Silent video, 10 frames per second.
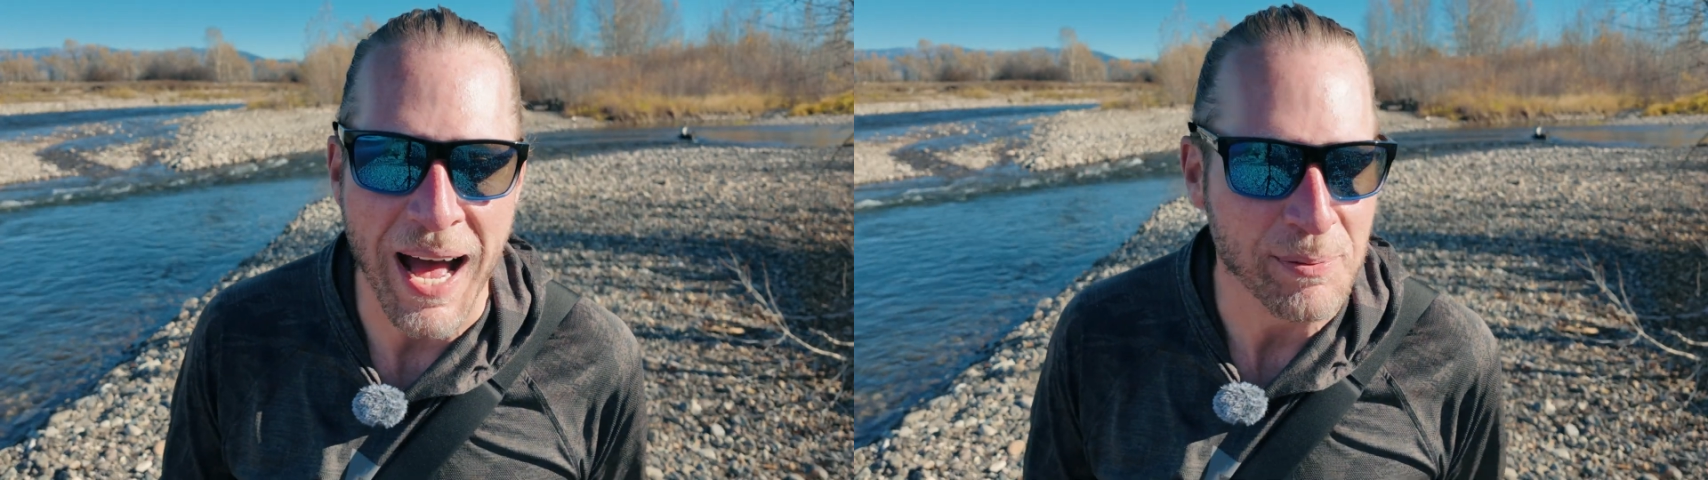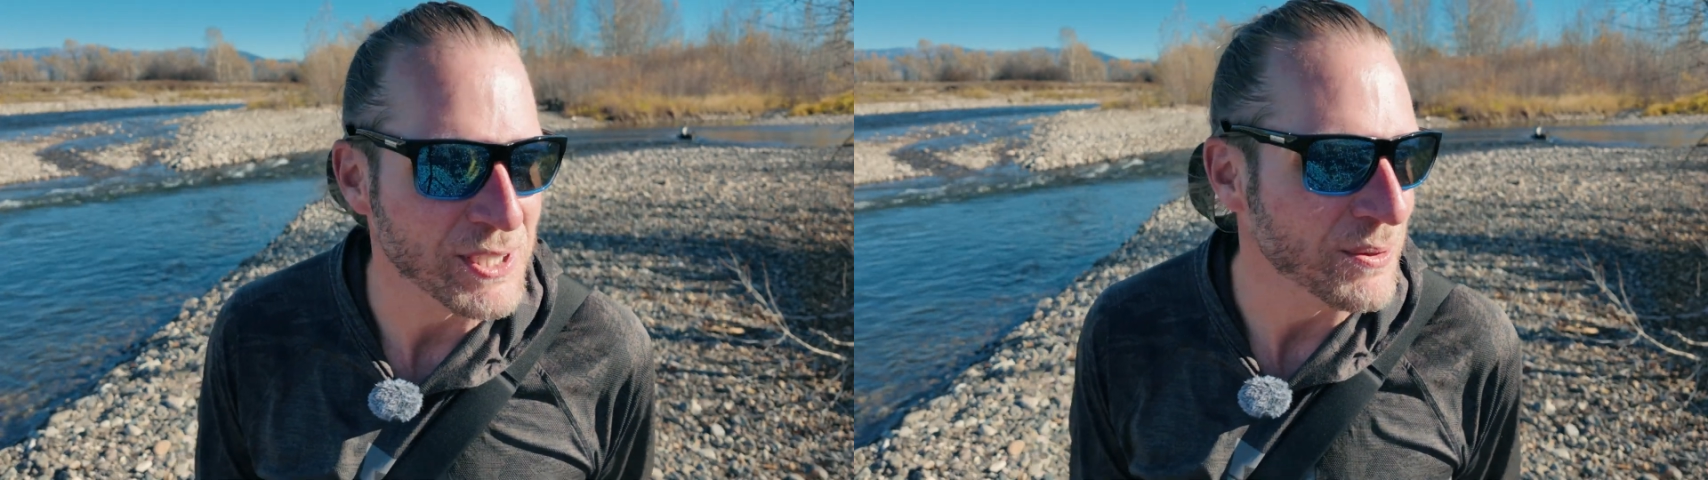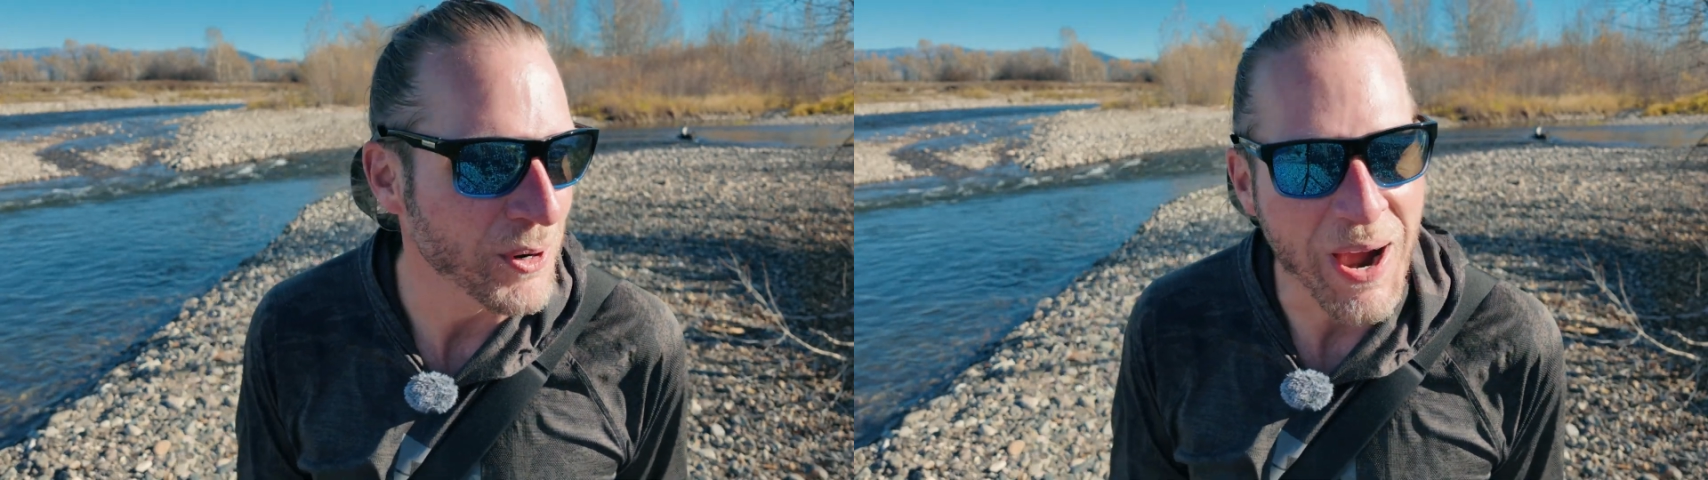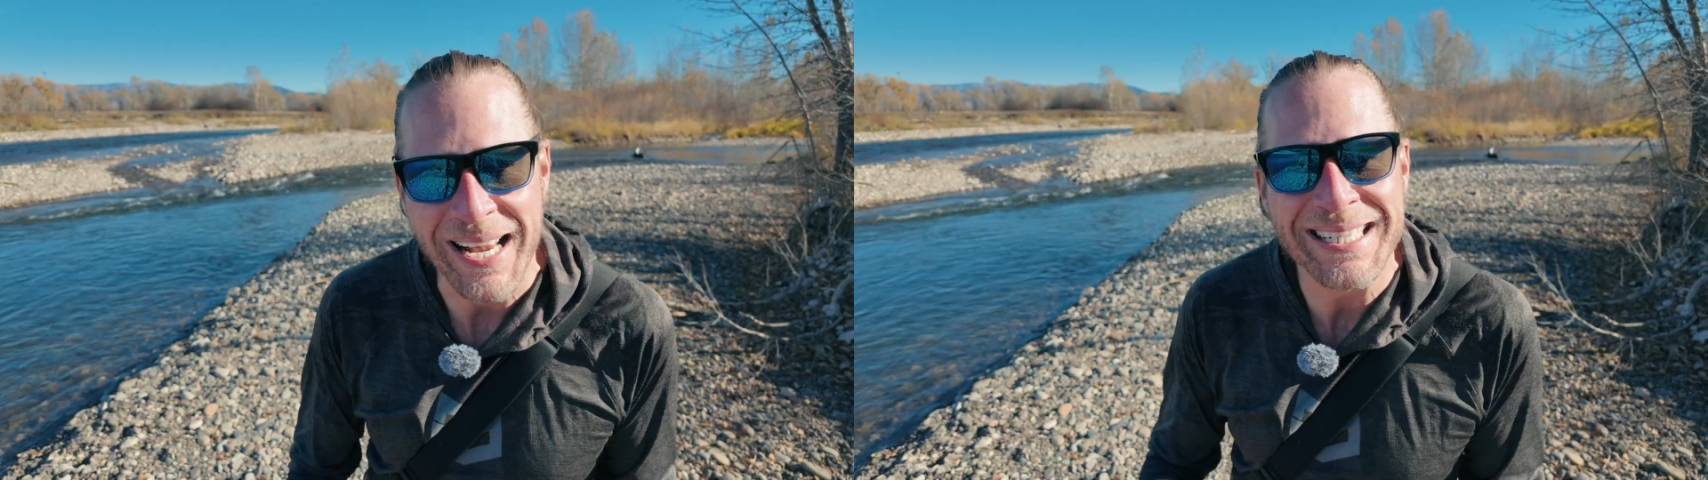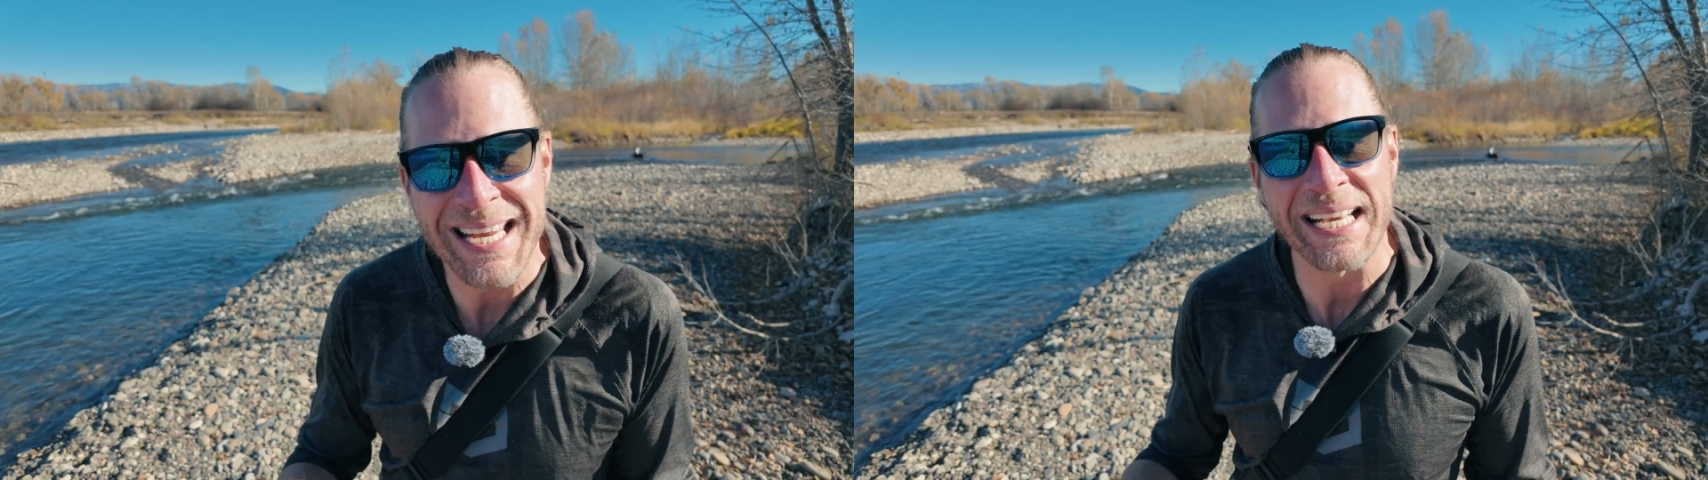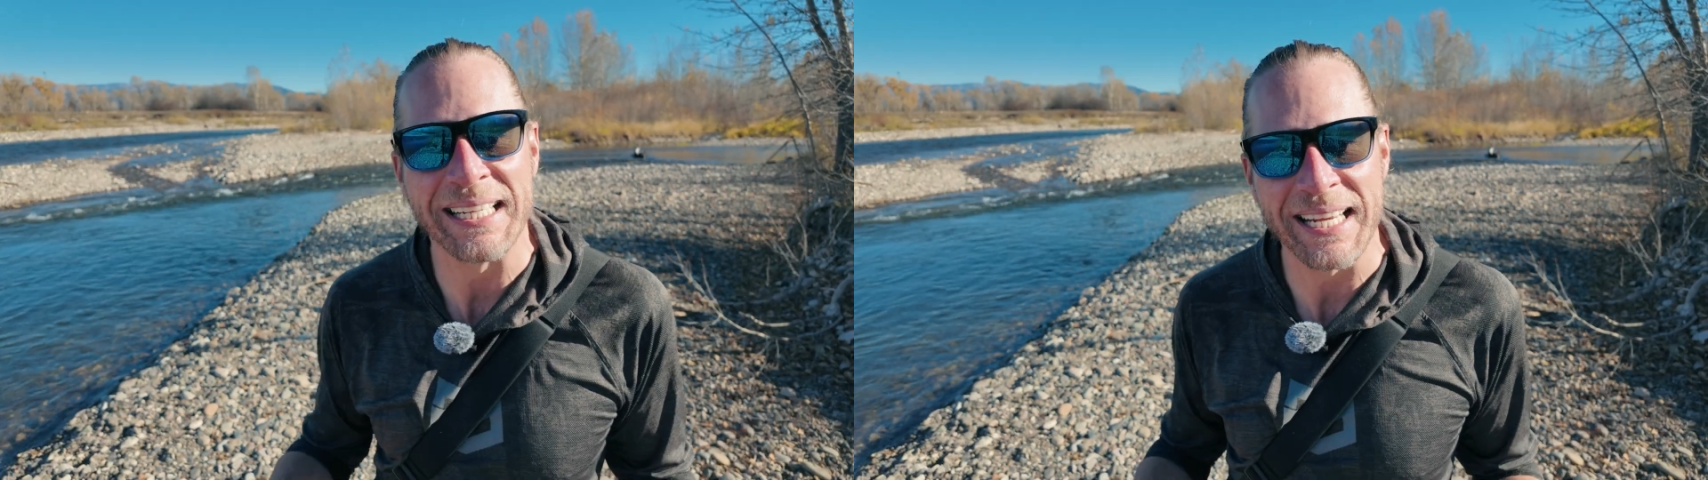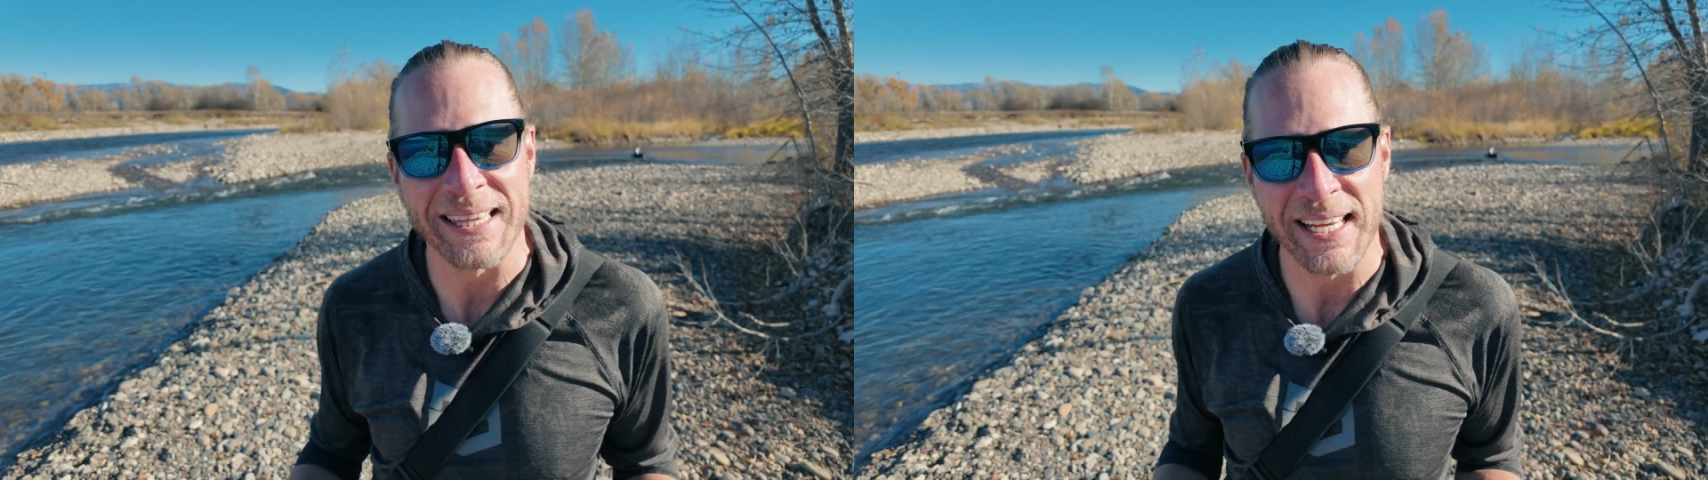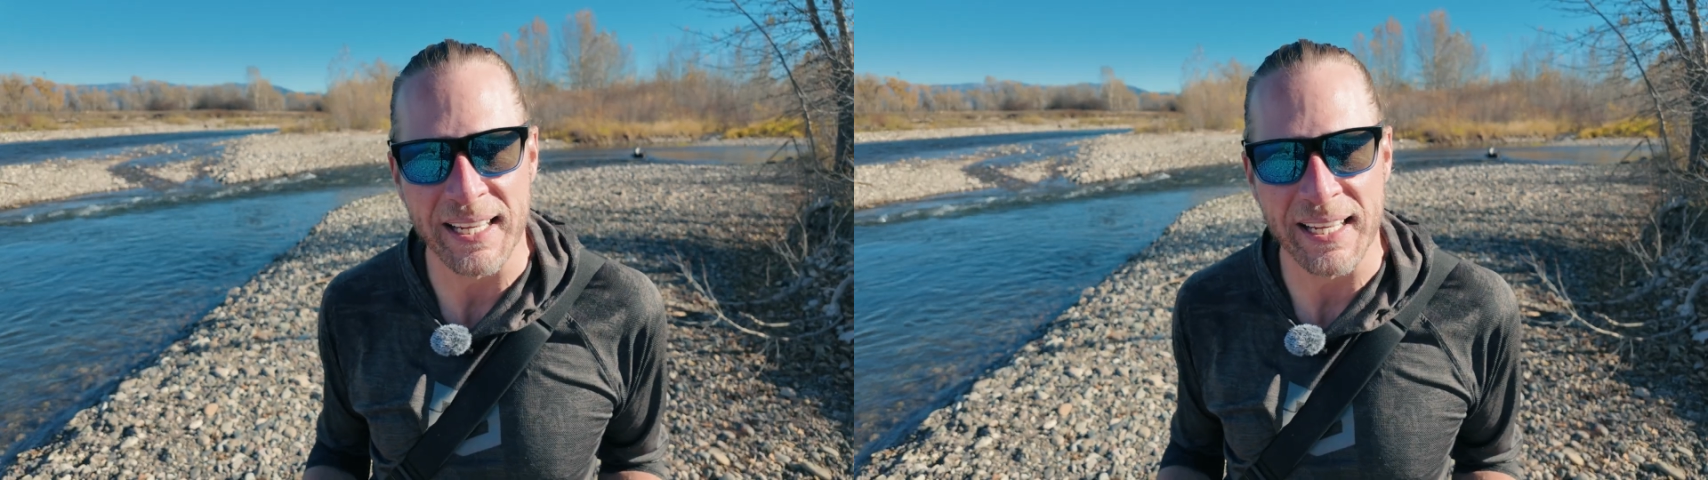option where I didn't get